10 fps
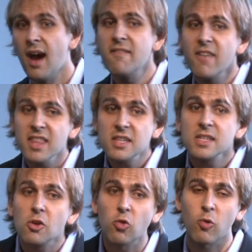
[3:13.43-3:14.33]
I find this
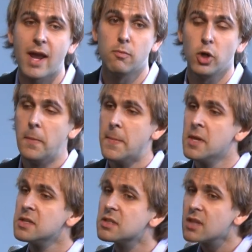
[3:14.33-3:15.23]
incredible.
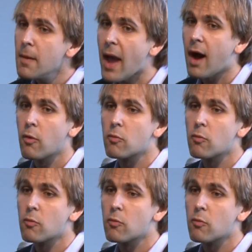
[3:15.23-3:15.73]
Somehow,